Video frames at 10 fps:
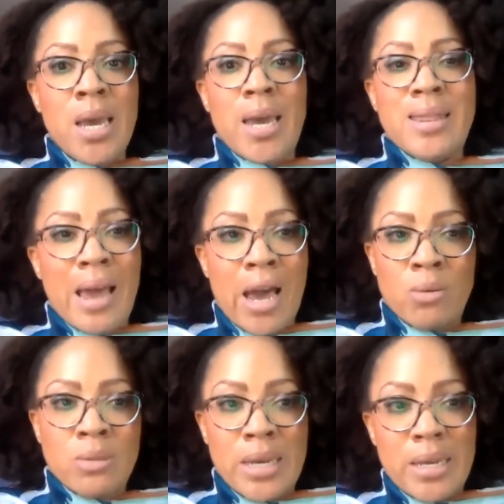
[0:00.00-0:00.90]
and the
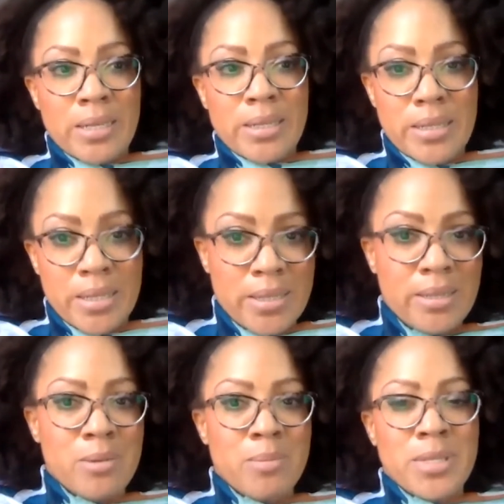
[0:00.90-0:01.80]
outdated
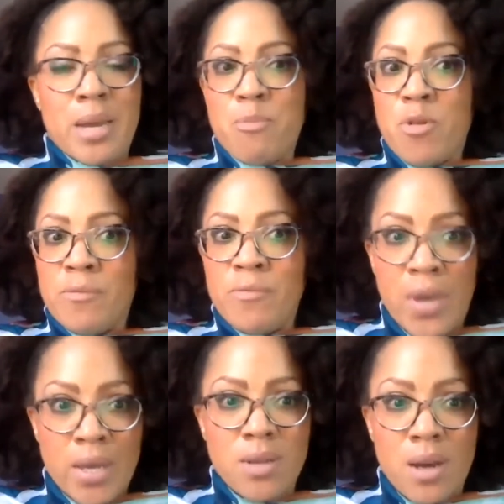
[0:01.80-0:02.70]
systems that
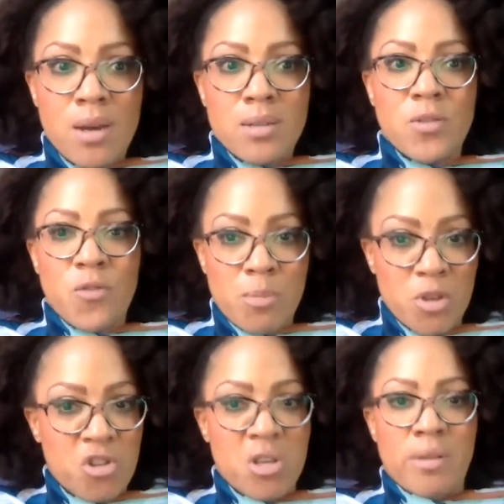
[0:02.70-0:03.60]
prevent us from
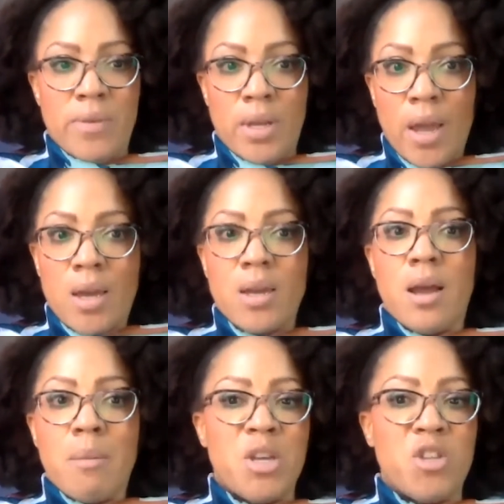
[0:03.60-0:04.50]
achieving
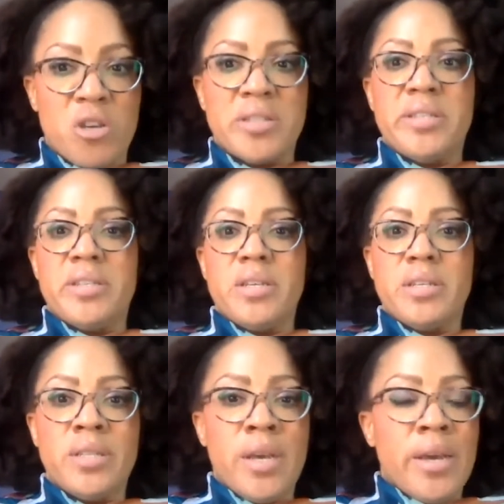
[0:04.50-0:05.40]
economic
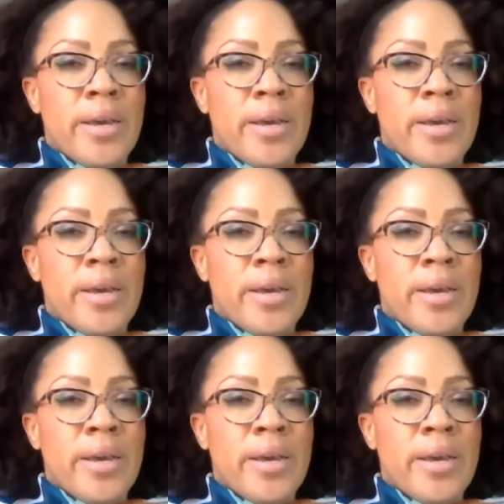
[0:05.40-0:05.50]
justice.